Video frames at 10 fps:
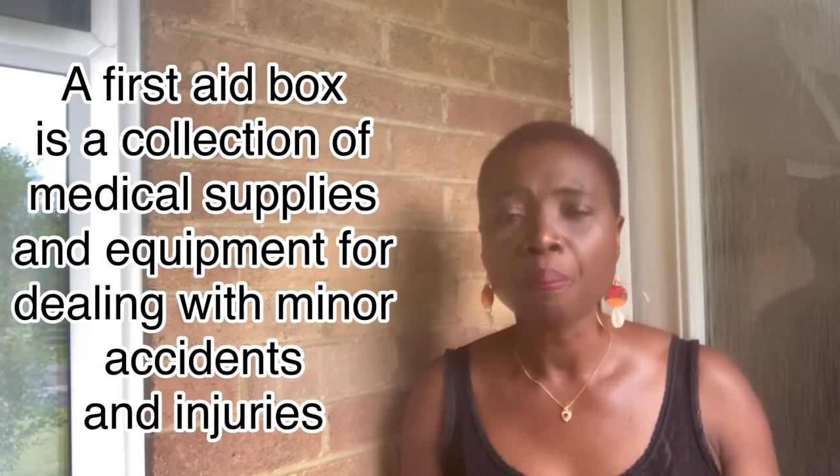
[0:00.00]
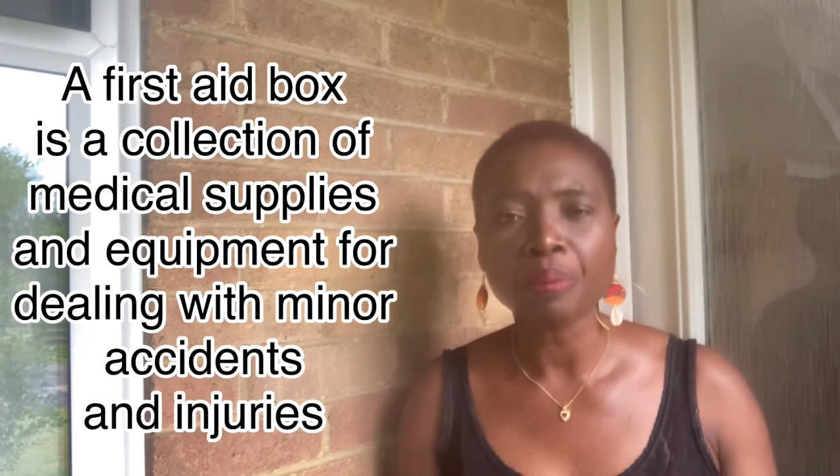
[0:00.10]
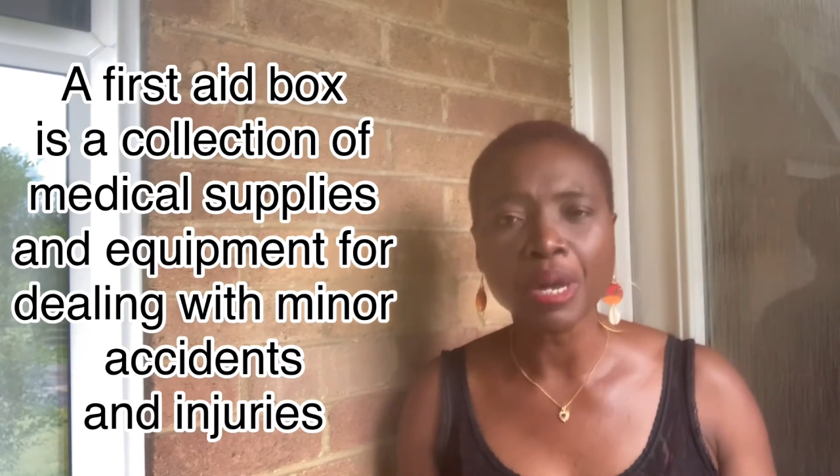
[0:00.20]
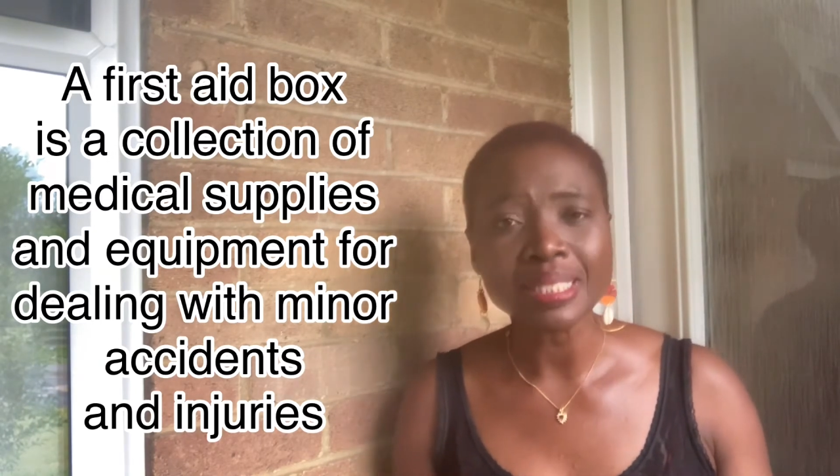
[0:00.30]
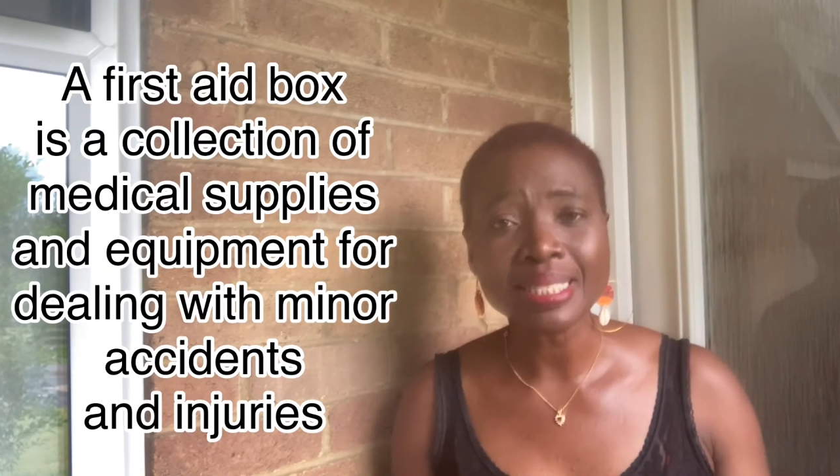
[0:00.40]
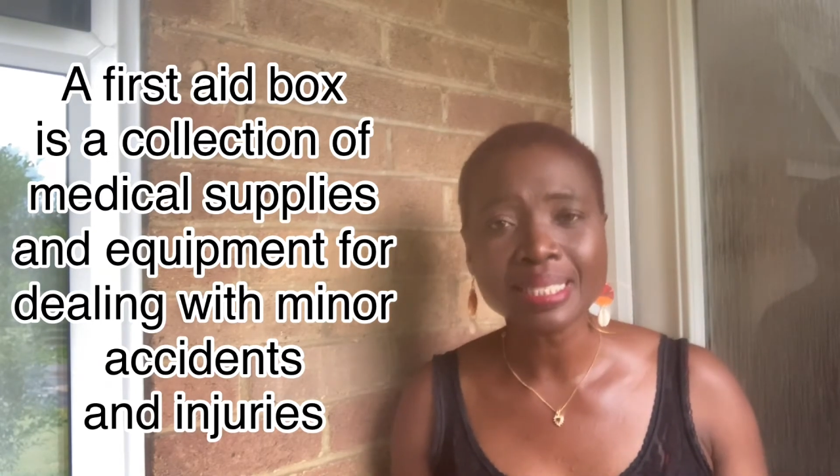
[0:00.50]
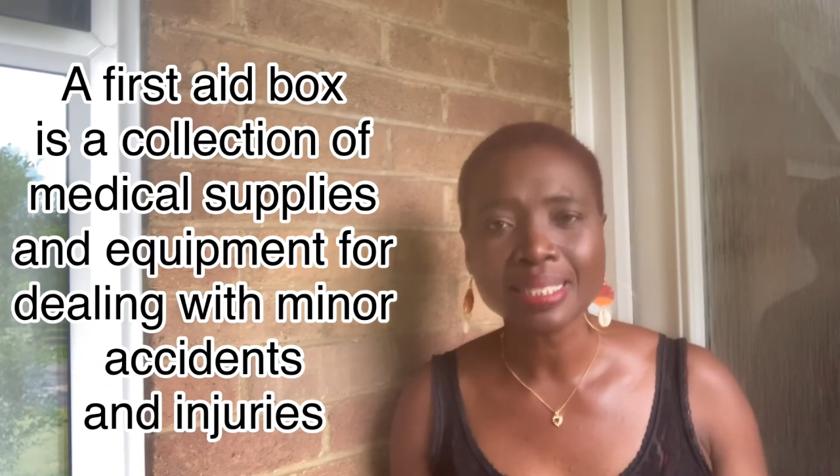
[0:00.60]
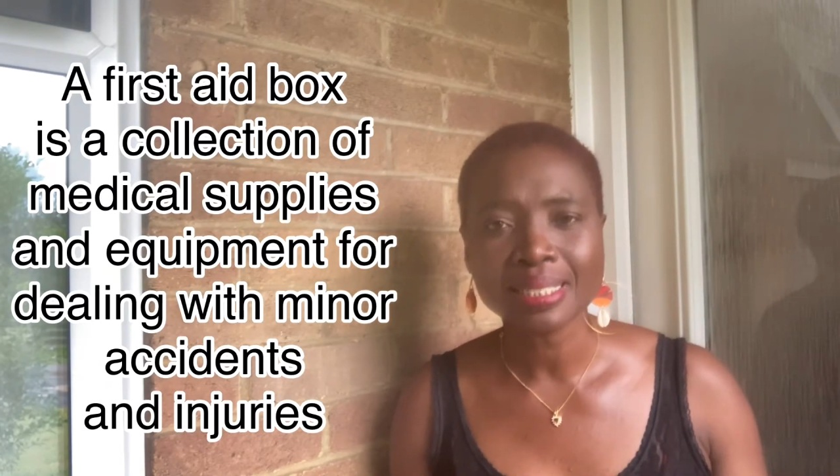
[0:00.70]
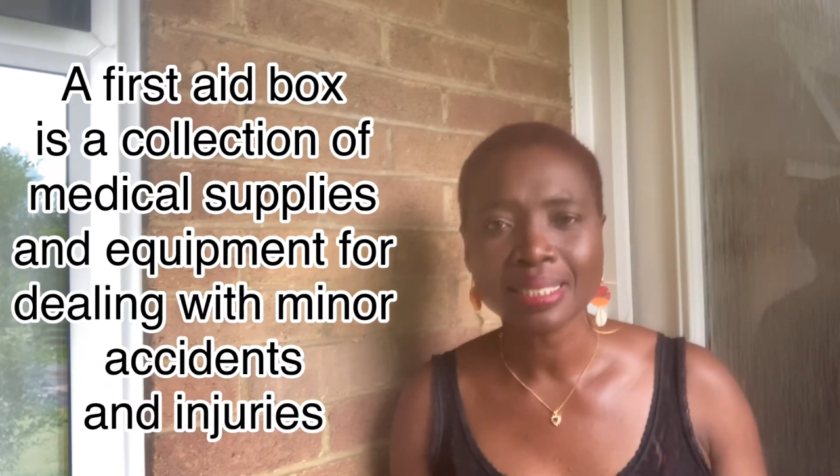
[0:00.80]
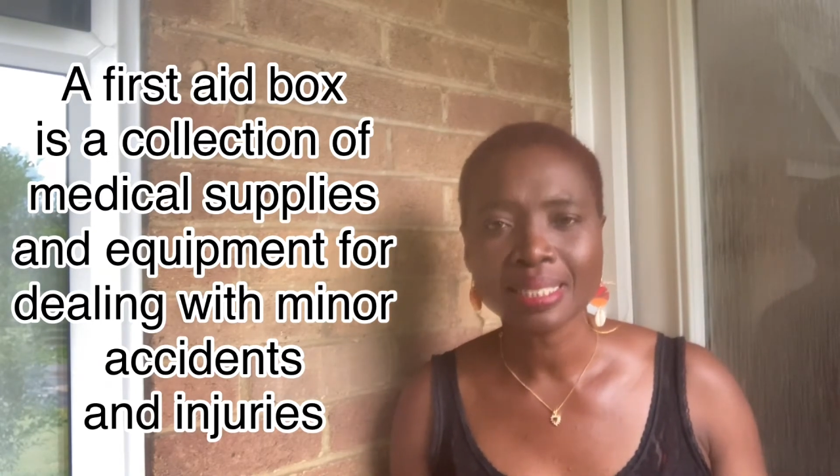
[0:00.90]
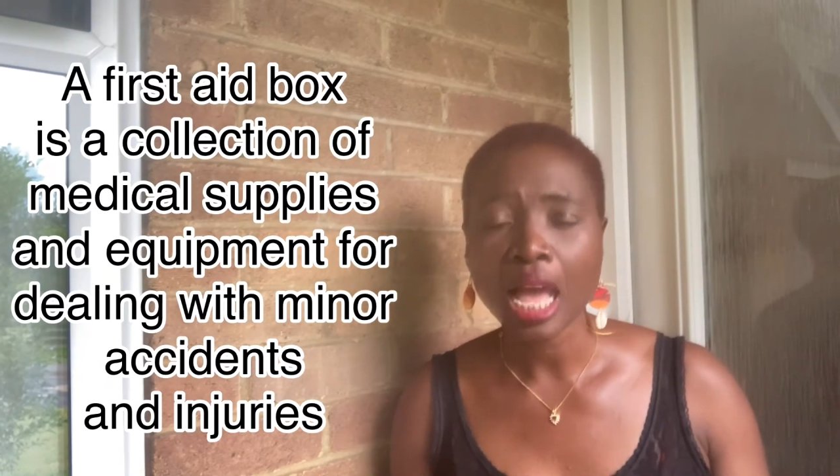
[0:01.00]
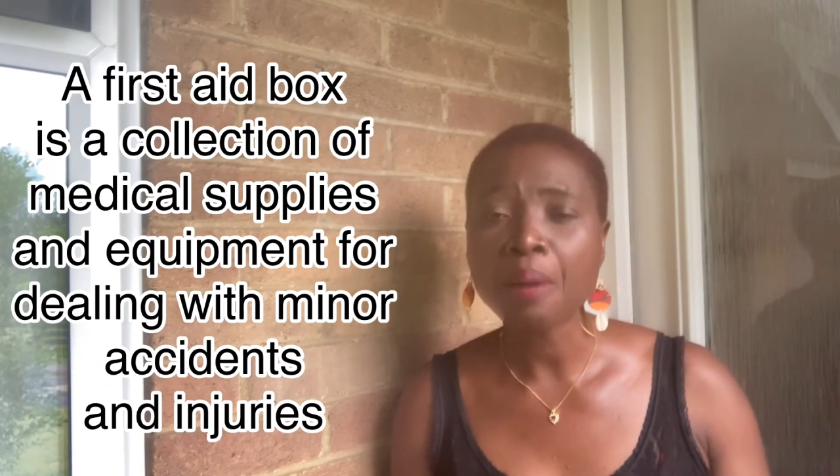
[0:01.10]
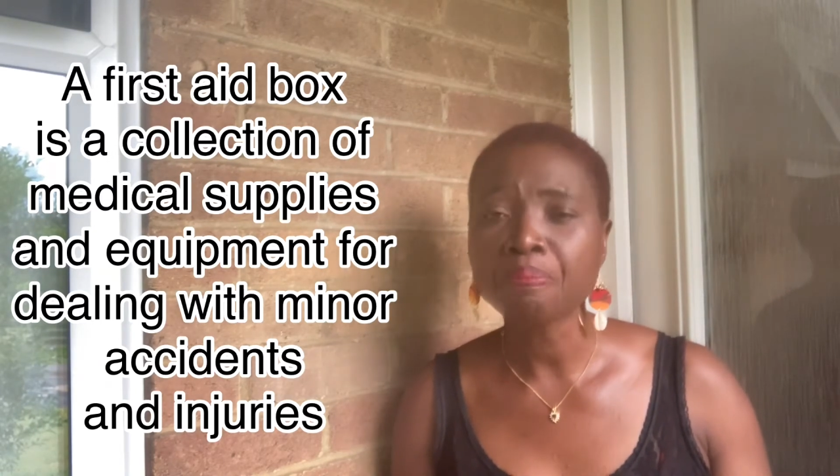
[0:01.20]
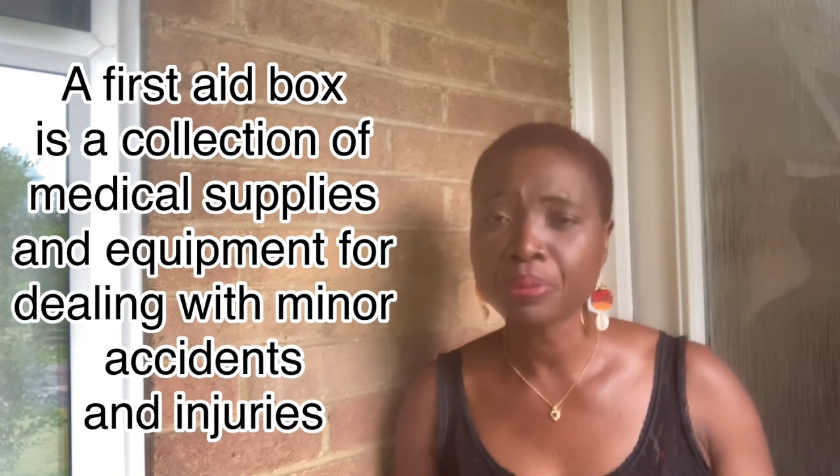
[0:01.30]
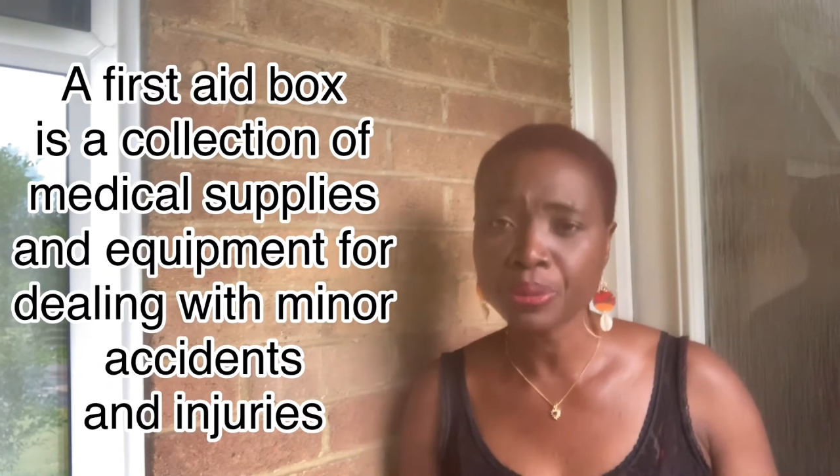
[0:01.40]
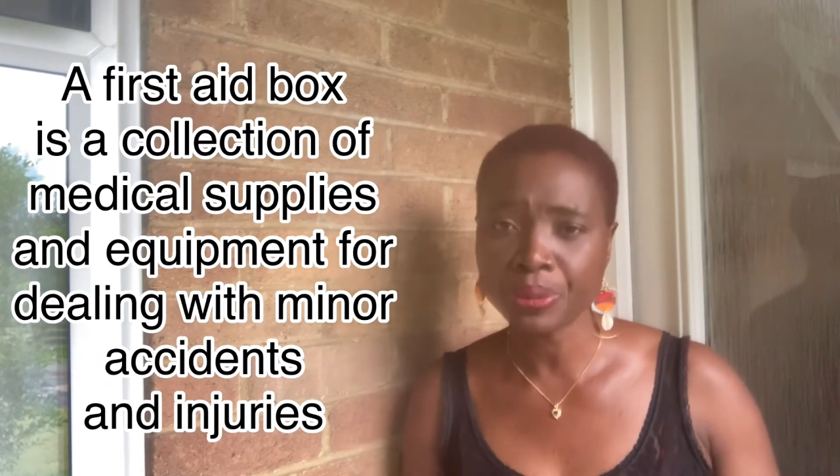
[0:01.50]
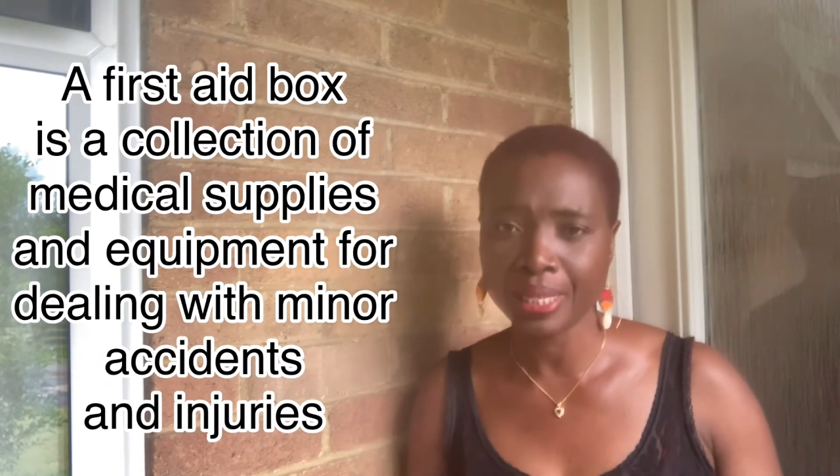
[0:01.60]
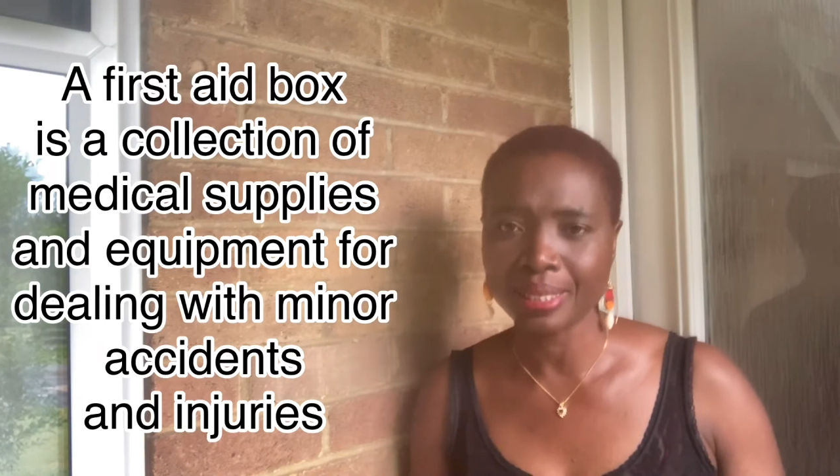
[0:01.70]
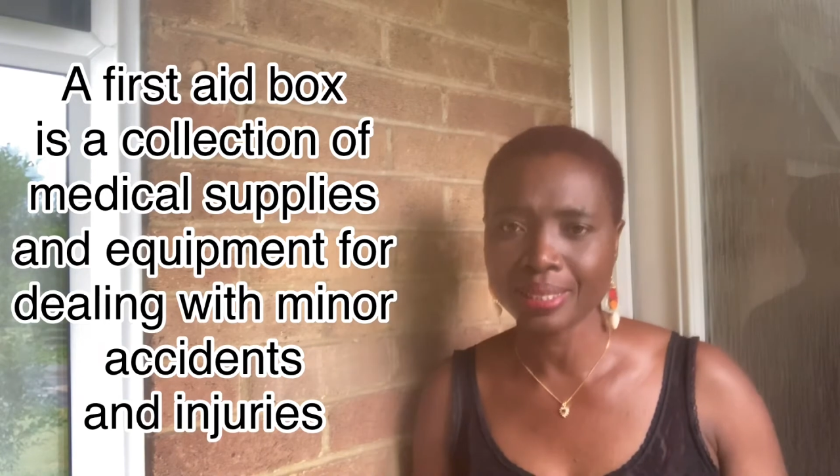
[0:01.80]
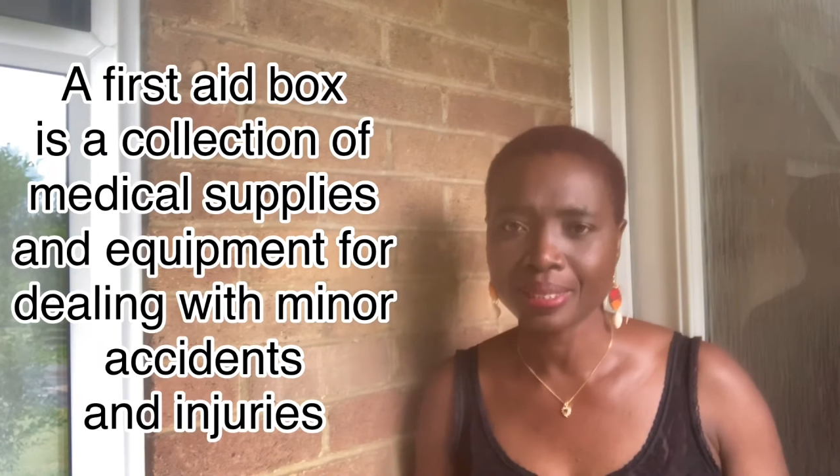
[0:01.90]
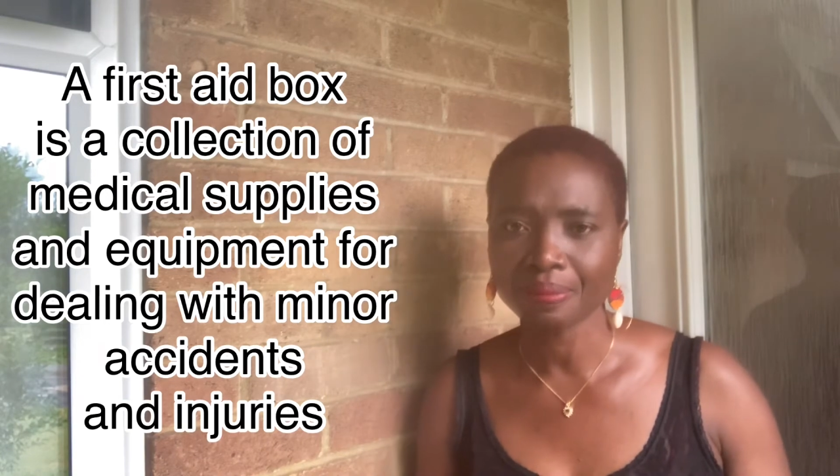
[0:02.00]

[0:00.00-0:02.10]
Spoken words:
burns, and bruises.